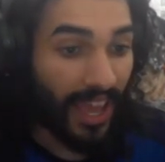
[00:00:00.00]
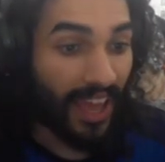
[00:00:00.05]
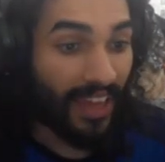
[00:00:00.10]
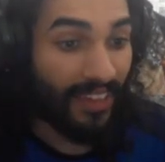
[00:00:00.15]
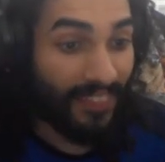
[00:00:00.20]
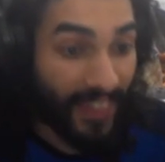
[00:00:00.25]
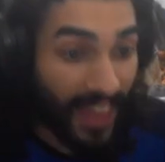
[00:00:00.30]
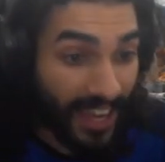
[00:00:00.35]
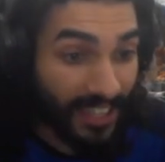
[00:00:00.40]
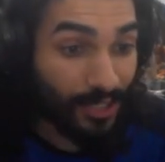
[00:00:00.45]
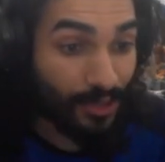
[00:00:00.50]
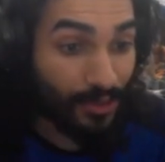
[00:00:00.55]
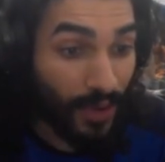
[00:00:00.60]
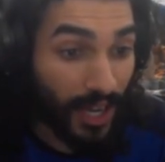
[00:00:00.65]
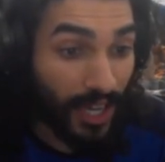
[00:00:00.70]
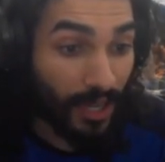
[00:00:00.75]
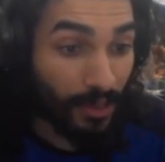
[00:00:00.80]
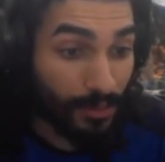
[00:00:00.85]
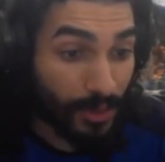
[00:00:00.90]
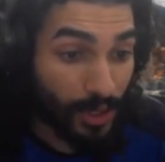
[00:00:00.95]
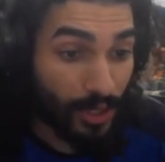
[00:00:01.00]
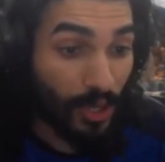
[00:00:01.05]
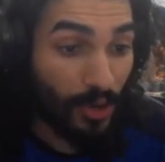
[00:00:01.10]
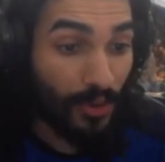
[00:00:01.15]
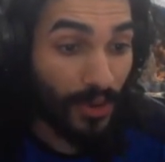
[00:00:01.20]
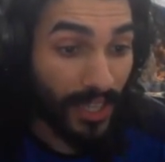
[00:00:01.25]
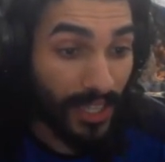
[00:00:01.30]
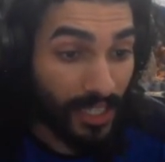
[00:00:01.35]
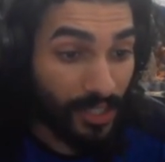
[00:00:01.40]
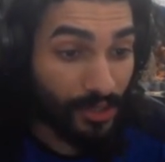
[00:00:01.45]
And that's why I'm
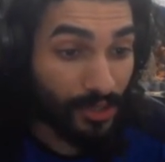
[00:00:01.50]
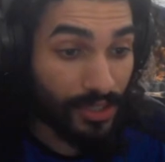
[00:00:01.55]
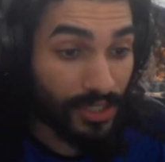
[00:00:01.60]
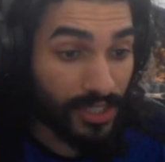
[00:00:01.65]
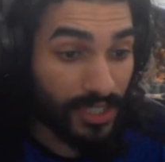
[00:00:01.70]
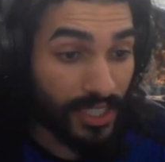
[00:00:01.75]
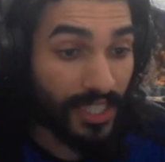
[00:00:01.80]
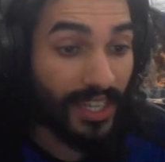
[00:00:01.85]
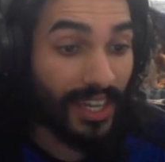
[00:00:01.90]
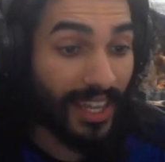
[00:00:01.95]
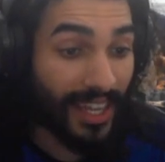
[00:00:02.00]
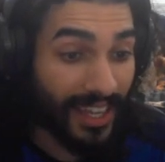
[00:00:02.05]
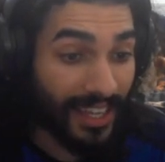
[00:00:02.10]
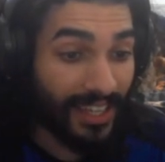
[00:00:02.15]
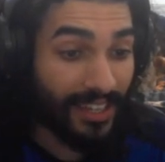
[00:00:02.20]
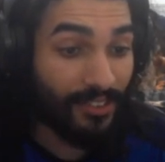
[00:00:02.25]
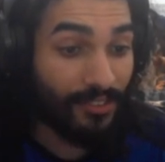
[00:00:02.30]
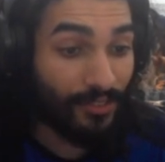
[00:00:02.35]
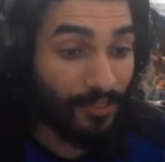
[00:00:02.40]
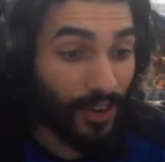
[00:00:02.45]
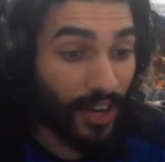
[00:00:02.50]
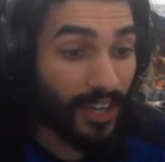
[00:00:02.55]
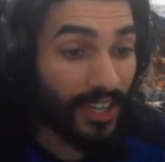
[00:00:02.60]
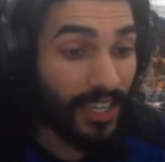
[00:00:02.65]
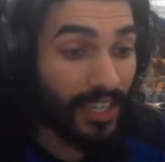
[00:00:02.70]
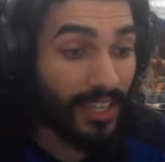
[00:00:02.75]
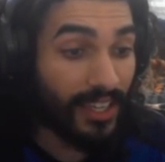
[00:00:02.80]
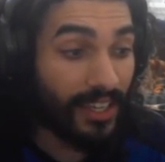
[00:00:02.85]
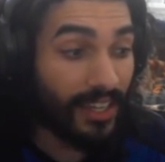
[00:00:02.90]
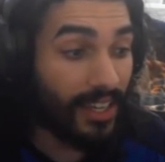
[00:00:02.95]
so interested in
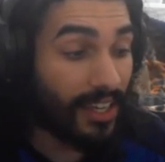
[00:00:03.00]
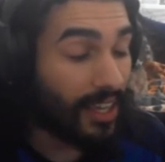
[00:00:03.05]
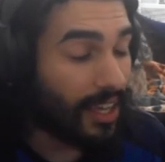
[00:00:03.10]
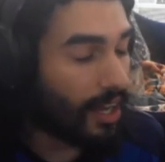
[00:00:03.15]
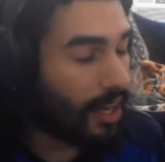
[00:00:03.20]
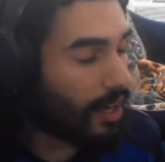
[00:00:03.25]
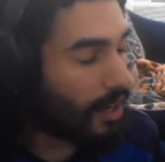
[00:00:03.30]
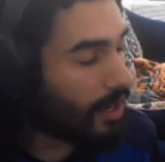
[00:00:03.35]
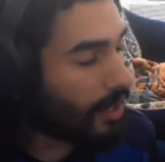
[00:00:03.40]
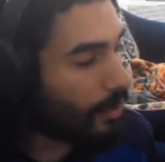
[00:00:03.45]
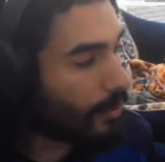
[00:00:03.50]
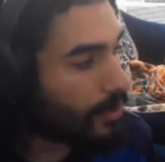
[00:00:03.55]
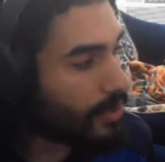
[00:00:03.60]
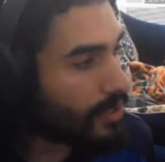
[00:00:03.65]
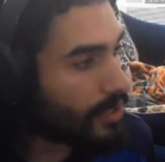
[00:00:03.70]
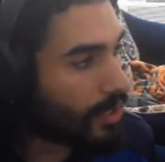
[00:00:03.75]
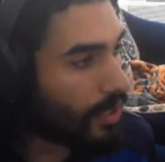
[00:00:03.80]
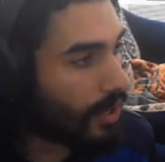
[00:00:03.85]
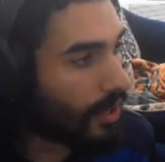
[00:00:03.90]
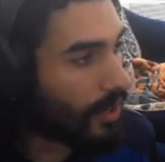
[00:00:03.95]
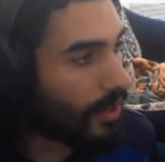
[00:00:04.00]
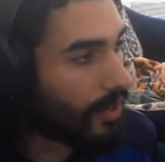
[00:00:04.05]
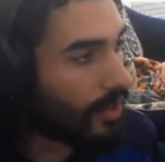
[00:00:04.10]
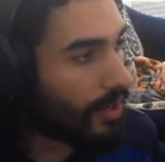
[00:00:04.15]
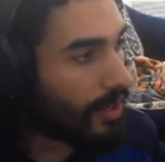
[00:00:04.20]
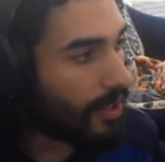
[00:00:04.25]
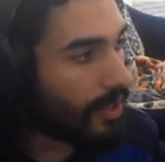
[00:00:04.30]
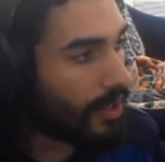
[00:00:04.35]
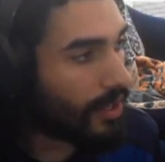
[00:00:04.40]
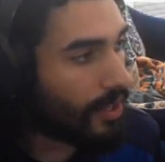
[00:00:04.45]
fucking,
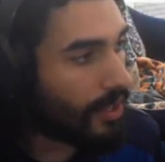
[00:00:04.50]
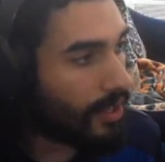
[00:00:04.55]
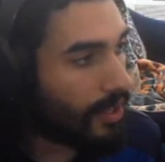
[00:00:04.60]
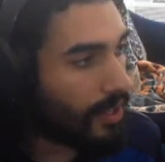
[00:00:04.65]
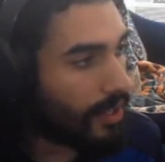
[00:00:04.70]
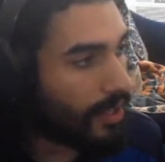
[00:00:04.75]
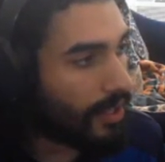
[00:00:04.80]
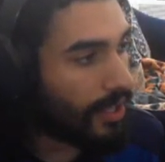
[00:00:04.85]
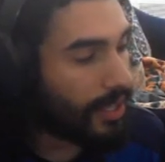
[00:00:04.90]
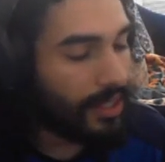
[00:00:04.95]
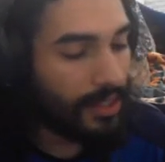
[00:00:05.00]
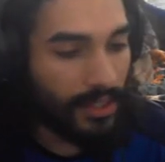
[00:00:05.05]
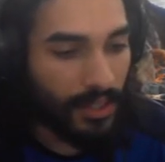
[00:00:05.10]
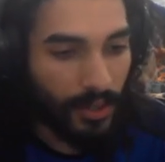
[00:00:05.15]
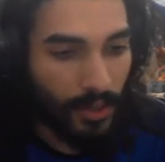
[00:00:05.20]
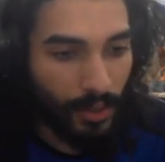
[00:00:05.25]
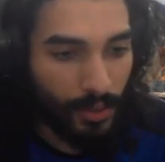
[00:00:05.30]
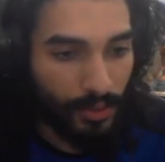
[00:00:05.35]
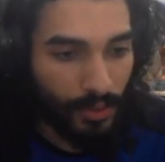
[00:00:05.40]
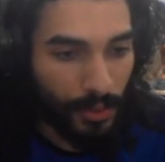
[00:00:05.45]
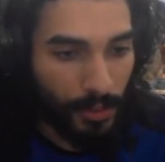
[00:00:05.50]
in the Old